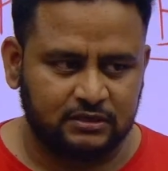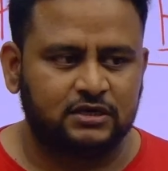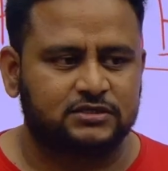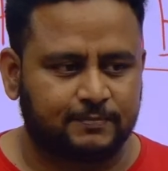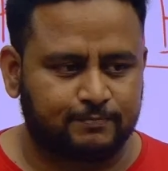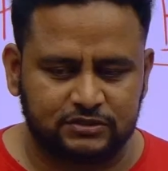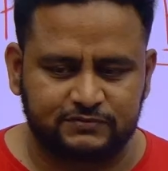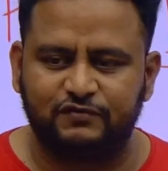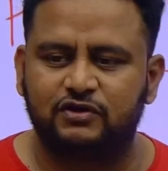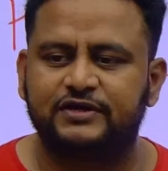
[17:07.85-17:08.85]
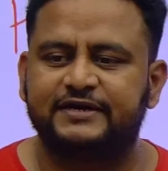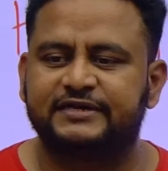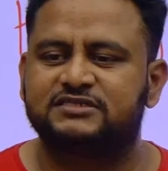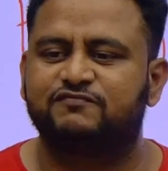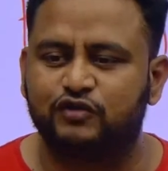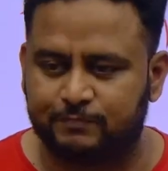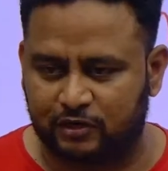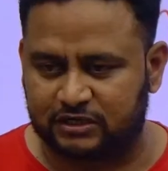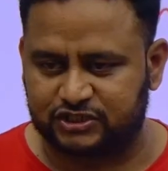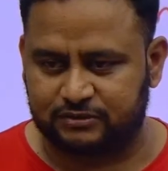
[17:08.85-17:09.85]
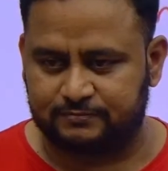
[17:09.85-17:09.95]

suppose we want to increase the food production.